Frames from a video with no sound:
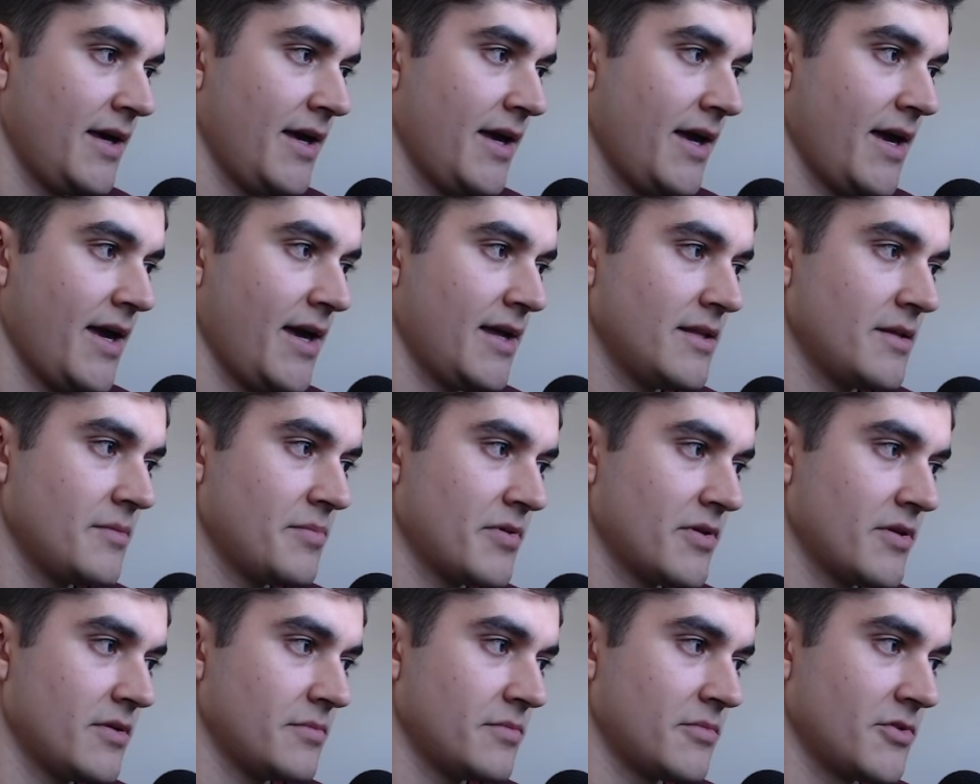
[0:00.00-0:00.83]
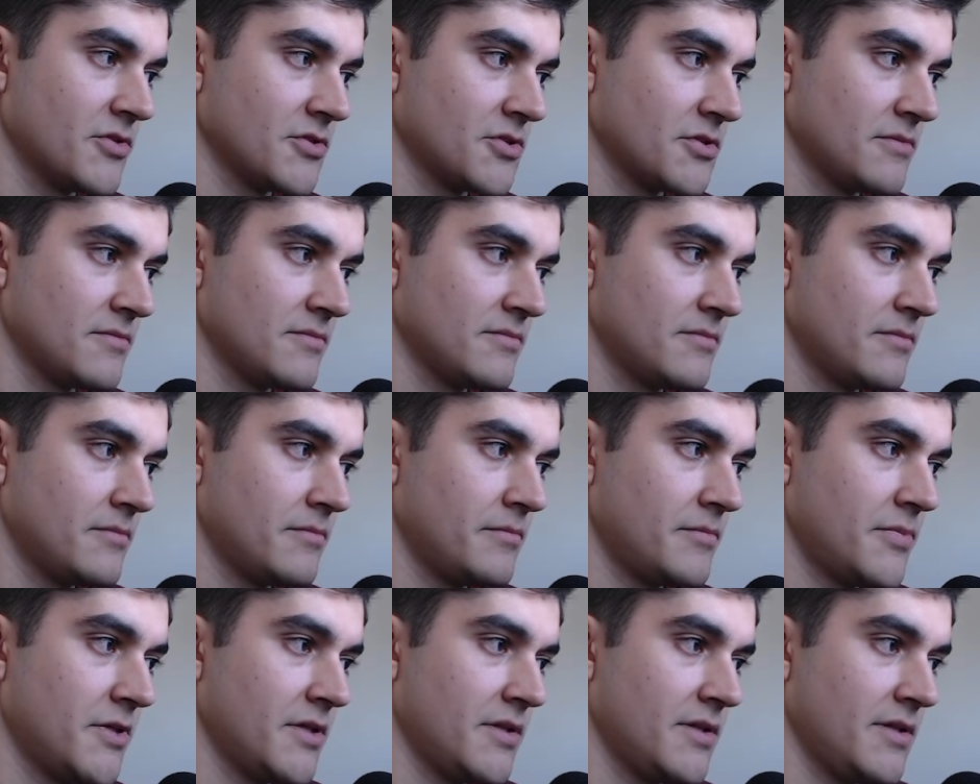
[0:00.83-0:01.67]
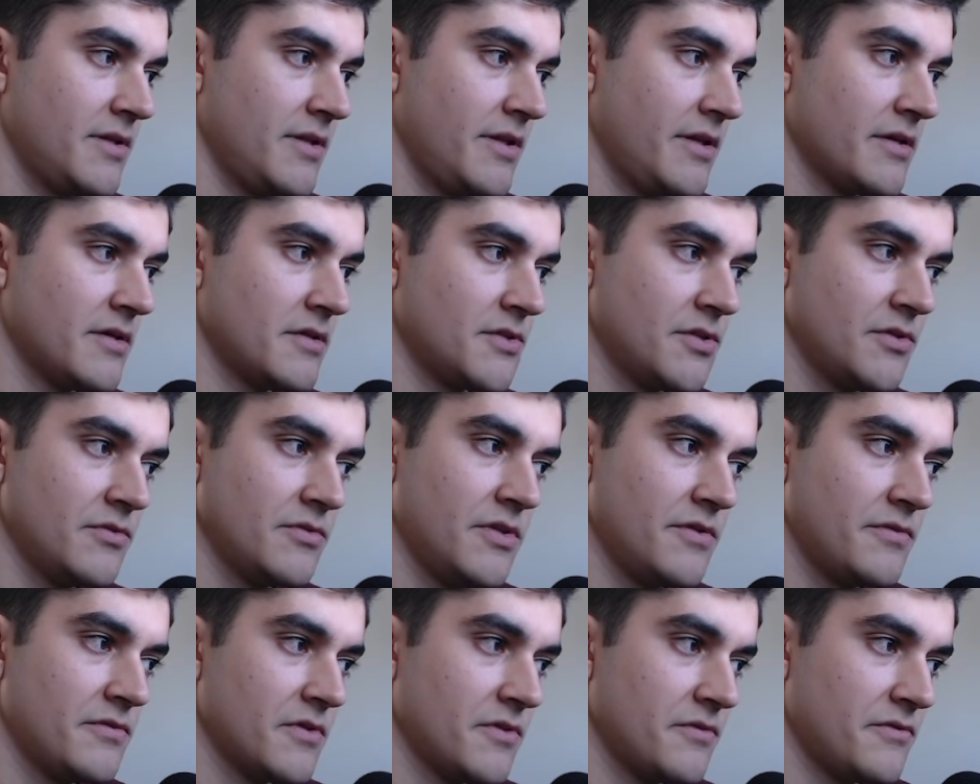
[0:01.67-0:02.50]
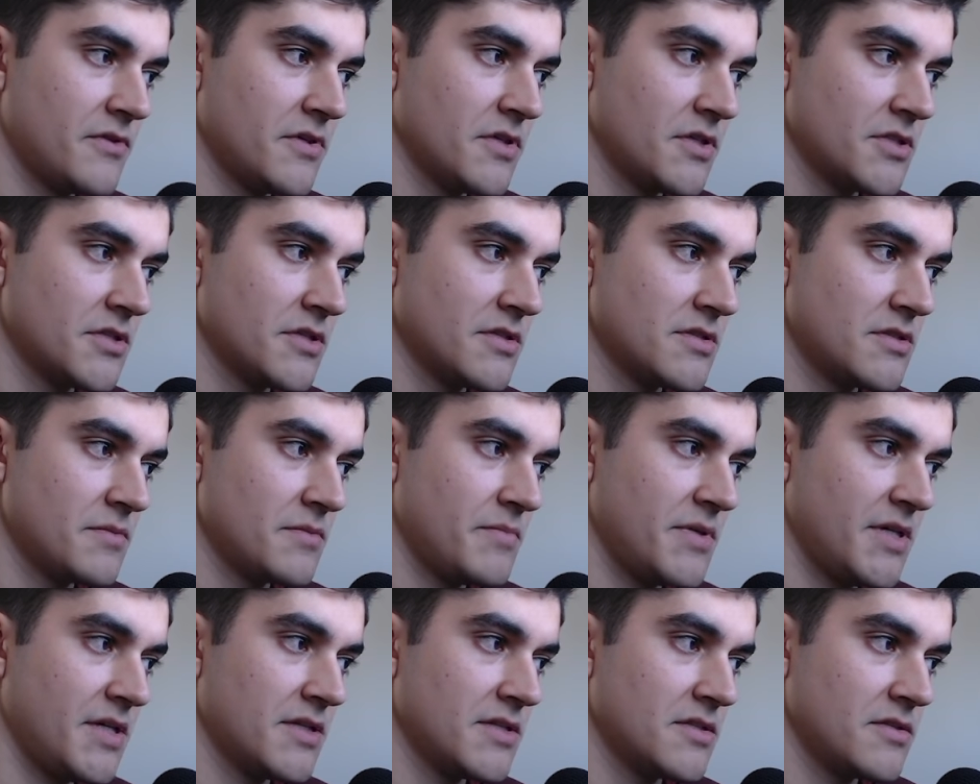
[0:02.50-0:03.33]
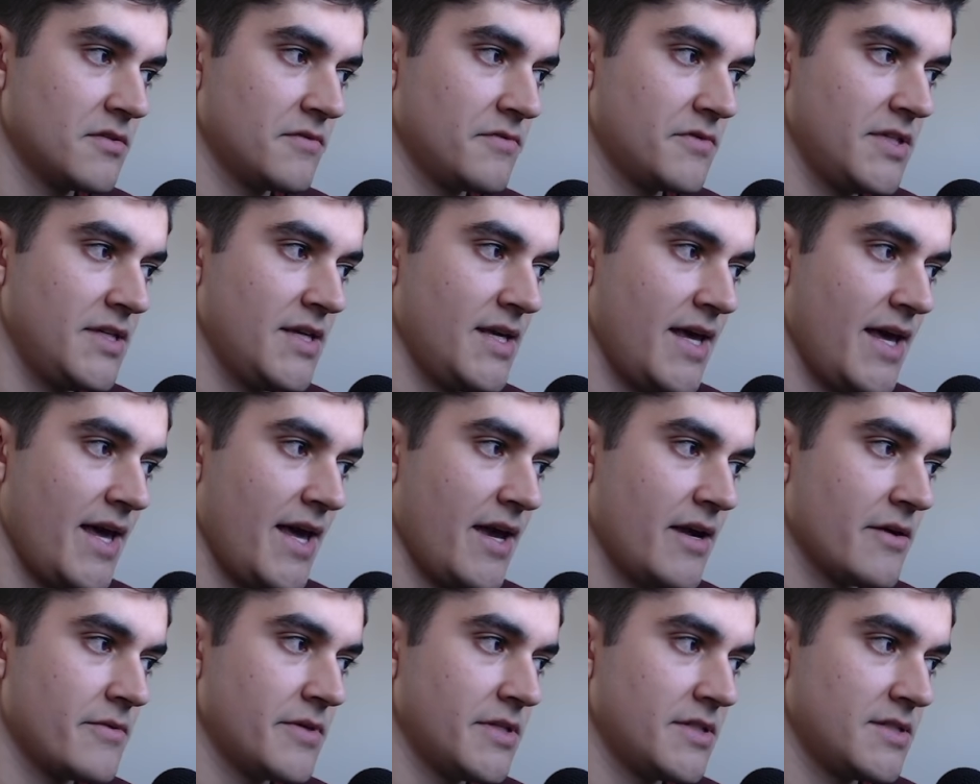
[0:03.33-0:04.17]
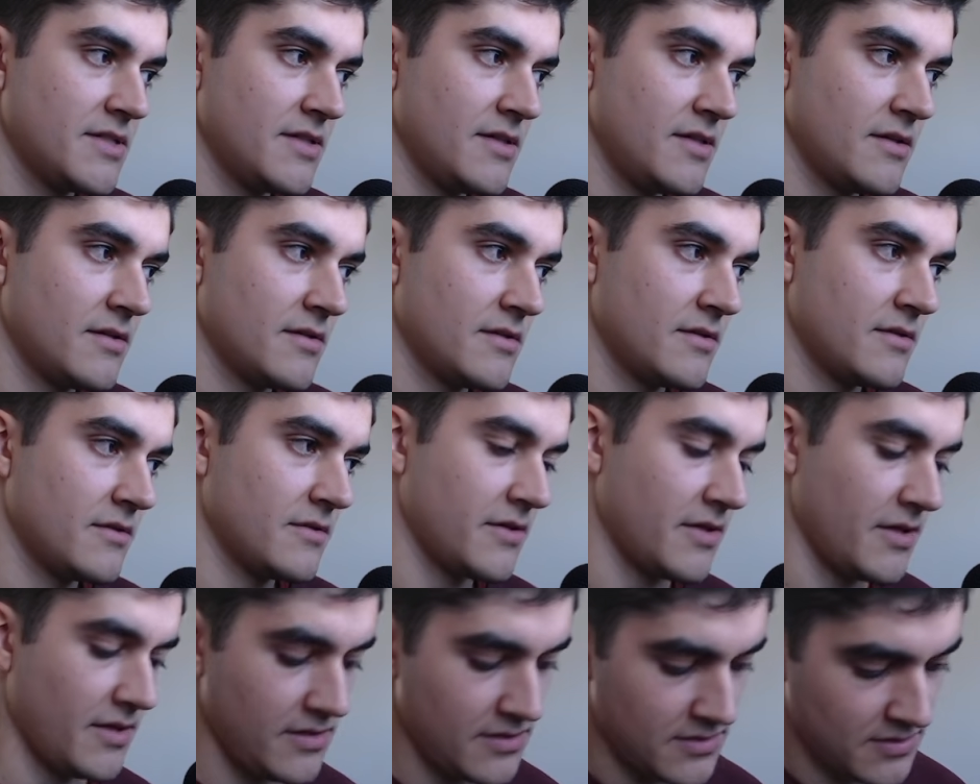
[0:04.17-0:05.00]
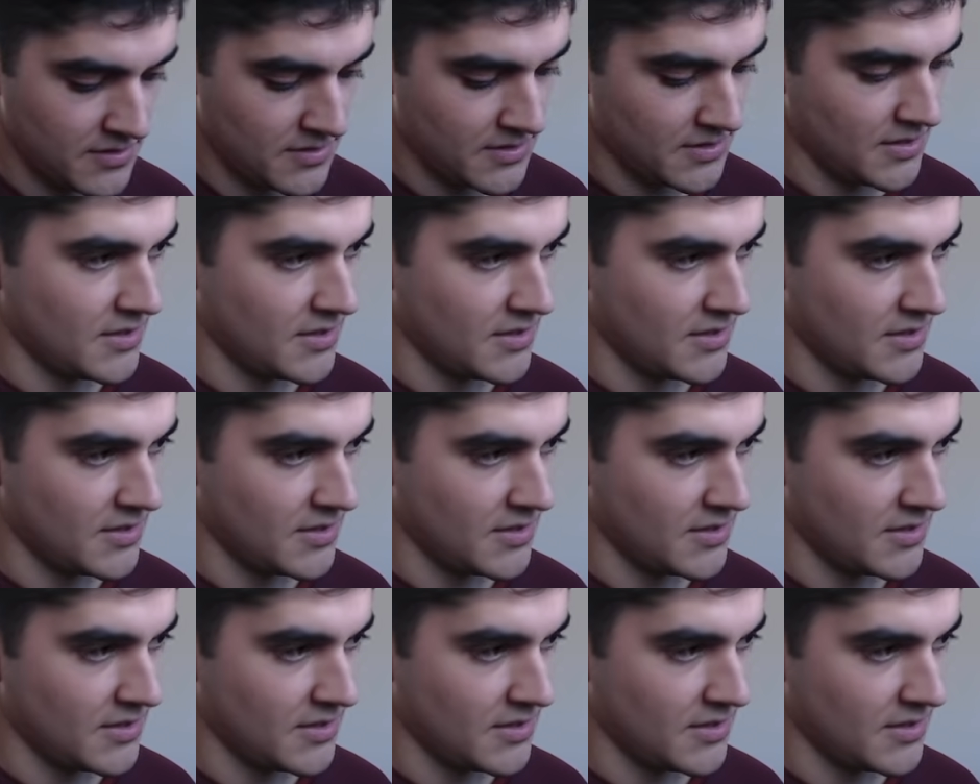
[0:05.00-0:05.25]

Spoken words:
and the parent module, but they are two different functions because of the arity, okay?